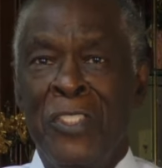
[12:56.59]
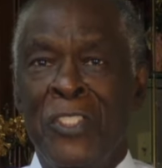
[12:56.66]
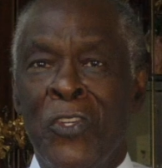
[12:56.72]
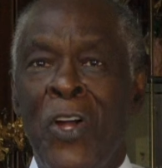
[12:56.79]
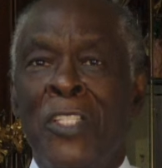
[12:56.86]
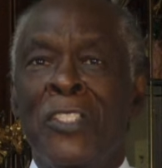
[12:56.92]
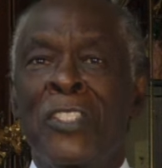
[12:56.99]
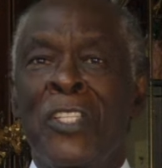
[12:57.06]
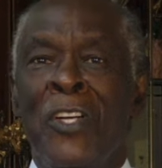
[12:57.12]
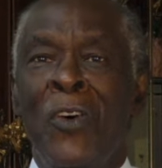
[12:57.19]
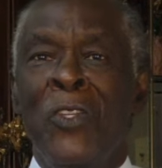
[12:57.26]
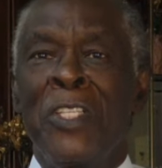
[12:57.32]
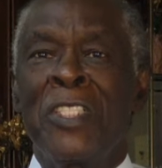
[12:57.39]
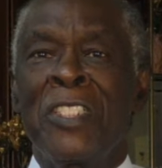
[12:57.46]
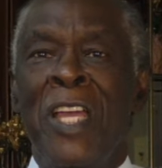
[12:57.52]
Georgia is the
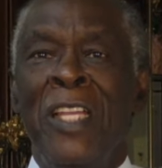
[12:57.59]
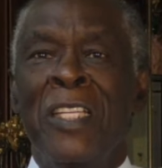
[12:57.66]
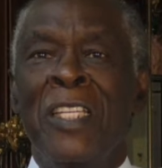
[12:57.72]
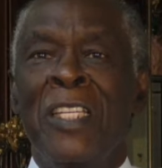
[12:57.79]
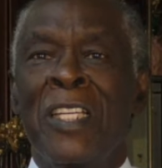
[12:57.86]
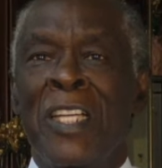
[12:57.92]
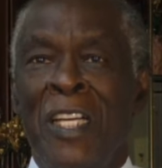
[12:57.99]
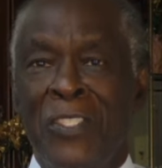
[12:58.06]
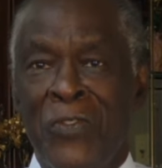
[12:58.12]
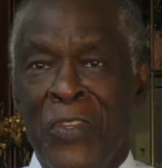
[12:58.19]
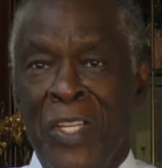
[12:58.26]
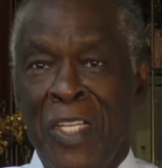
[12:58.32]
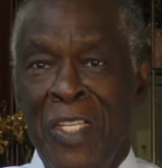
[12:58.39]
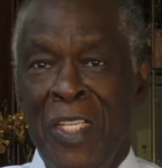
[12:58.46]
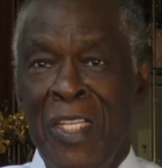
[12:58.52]
only state in the
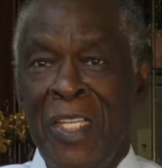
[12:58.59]
country